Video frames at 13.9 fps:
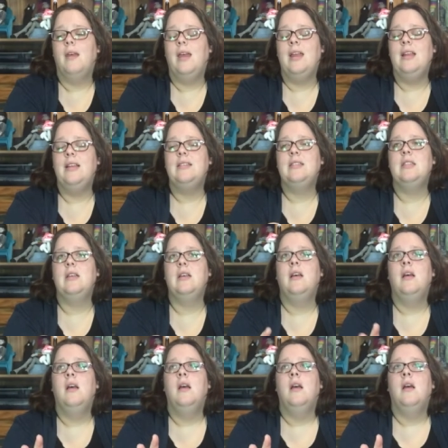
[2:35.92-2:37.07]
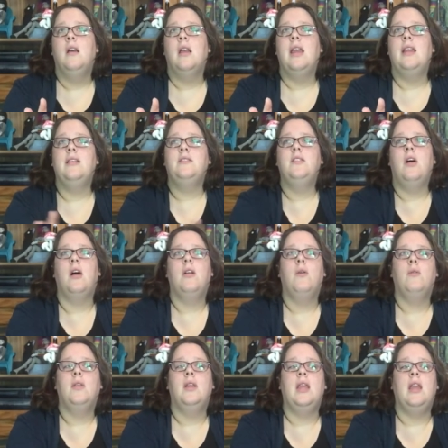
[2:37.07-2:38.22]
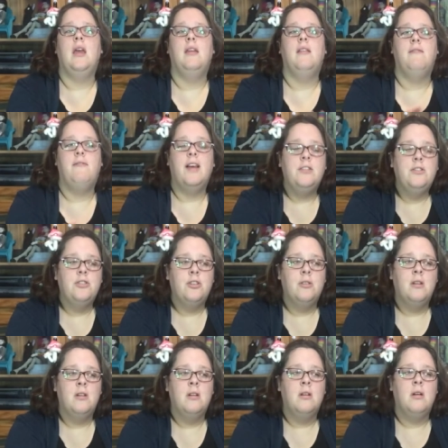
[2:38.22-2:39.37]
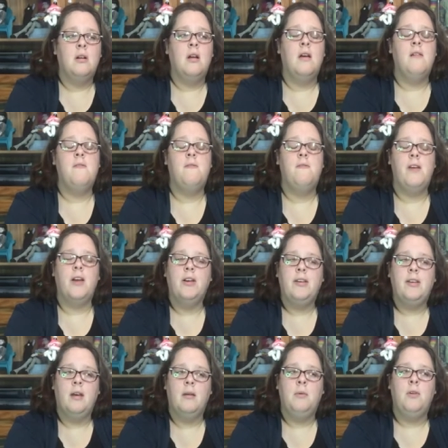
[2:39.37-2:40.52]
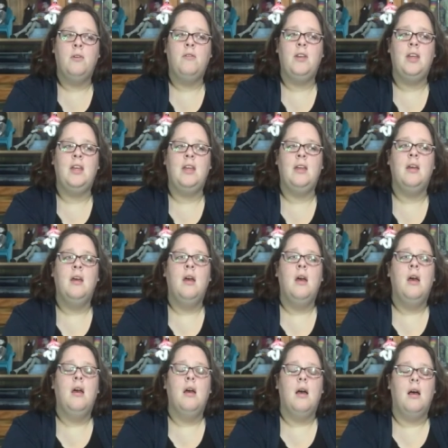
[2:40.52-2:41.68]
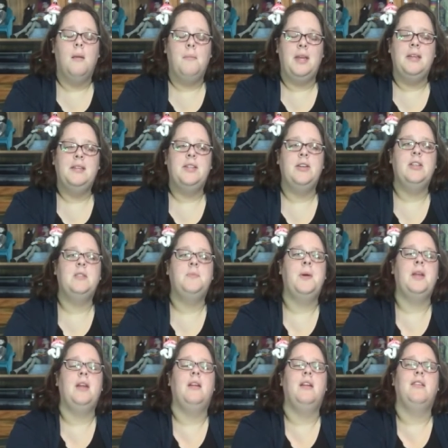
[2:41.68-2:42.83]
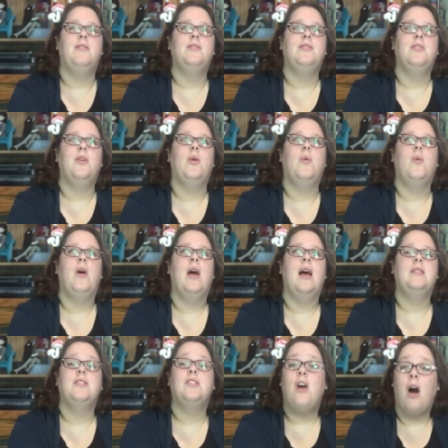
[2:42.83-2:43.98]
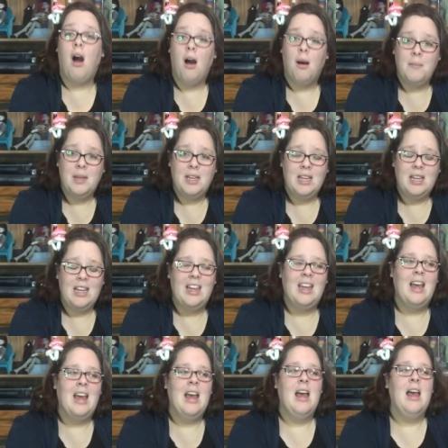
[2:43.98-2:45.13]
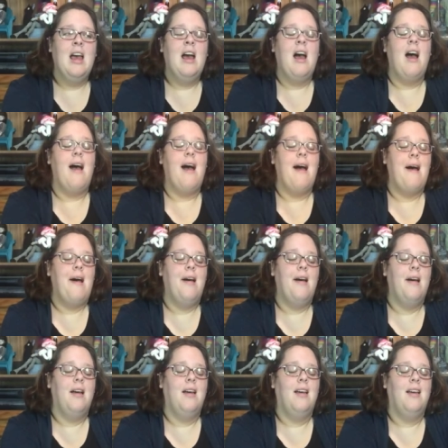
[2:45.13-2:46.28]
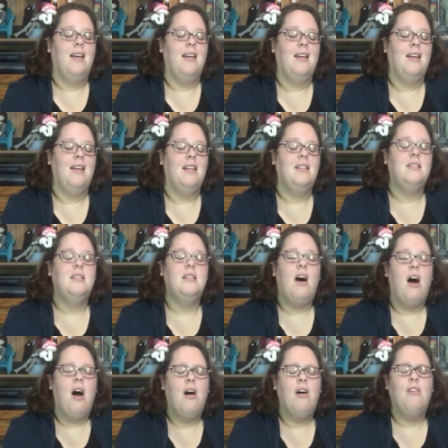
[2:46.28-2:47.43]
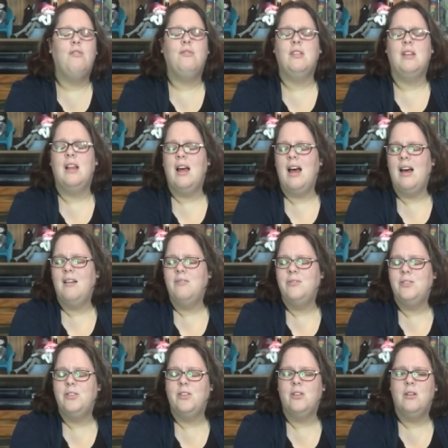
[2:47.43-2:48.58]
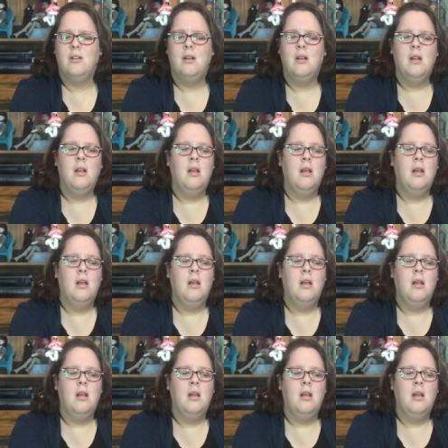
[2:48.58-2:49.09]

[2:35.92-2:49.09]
it is, it is not only an adventure, fairy tale movie, uh, mini-series, but it also has comedy, uh, love, laughter,